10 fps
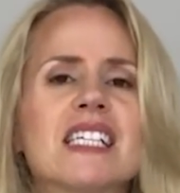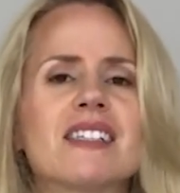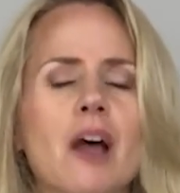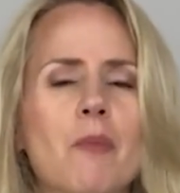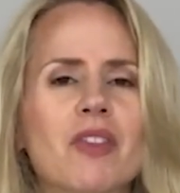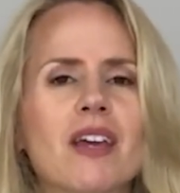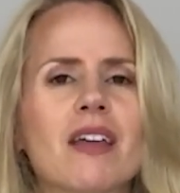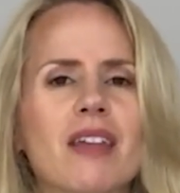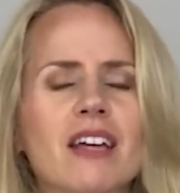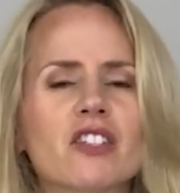Something
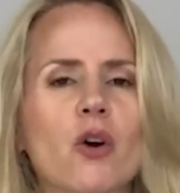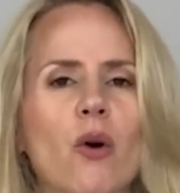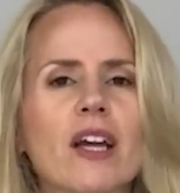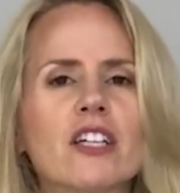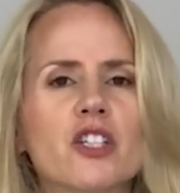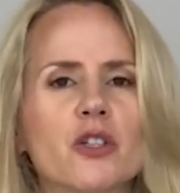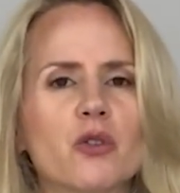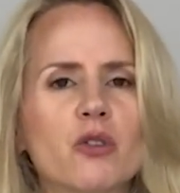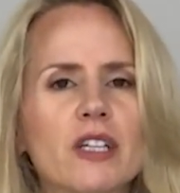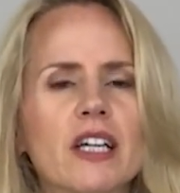that's going
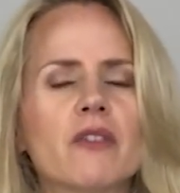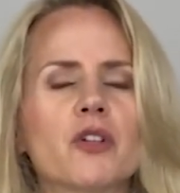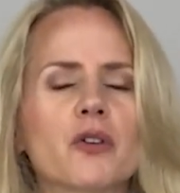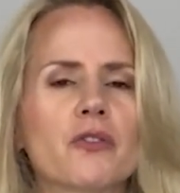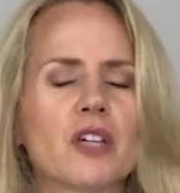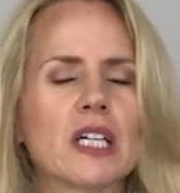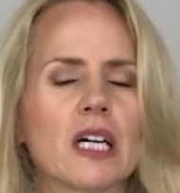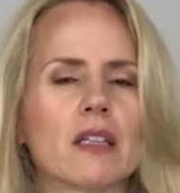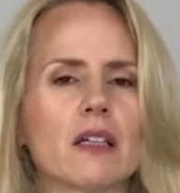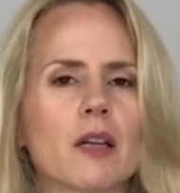to give your feet a
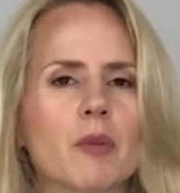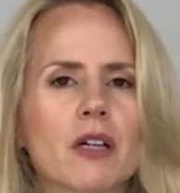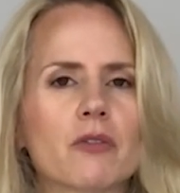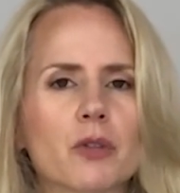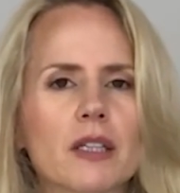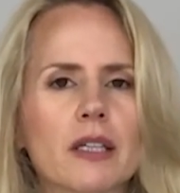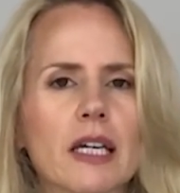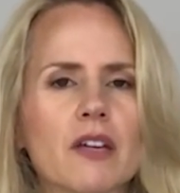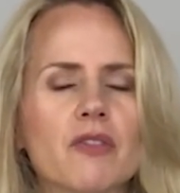little bit of relief,